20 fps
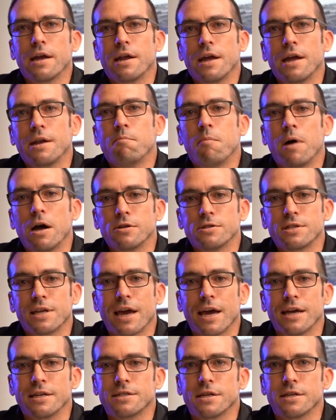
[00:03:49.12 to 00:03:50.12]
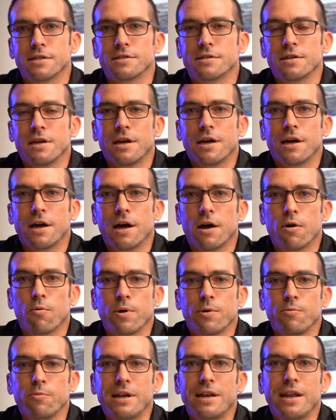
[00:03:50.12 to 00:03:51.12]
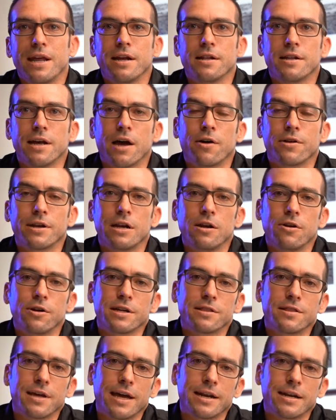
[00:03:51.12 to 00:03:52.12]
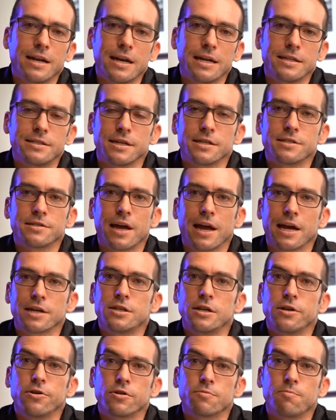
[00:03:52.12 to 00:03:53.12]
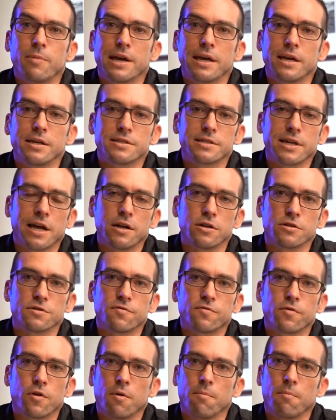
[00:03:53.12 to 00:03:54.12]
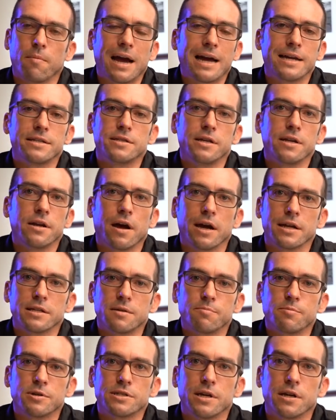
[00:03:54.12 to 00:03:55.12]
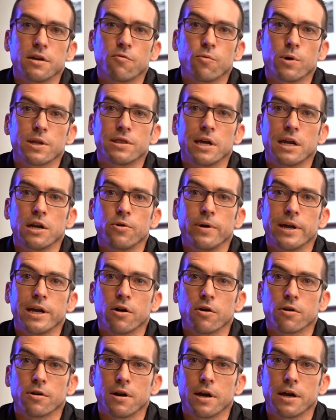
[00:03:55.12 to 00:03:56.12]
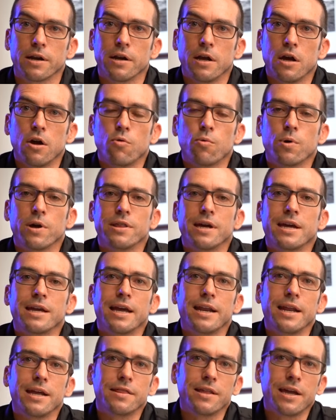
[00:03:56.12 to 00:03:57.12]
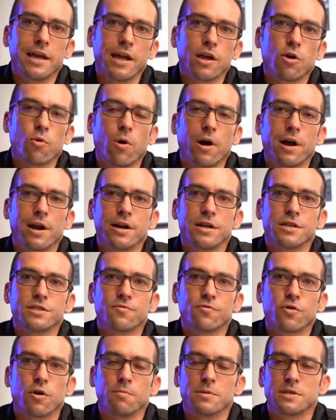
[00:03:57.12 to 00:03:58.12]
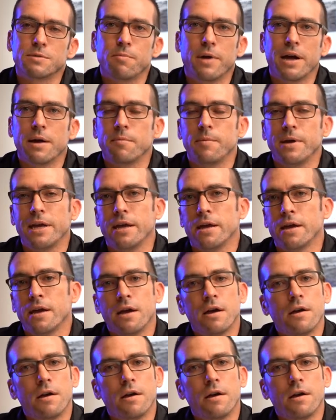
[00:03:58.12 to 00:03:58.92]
in most cases, when we dig down and look at the analytics, they're actually not making sales from 80-90% of what they're doing online. Where they're getting their inquiries from is maybe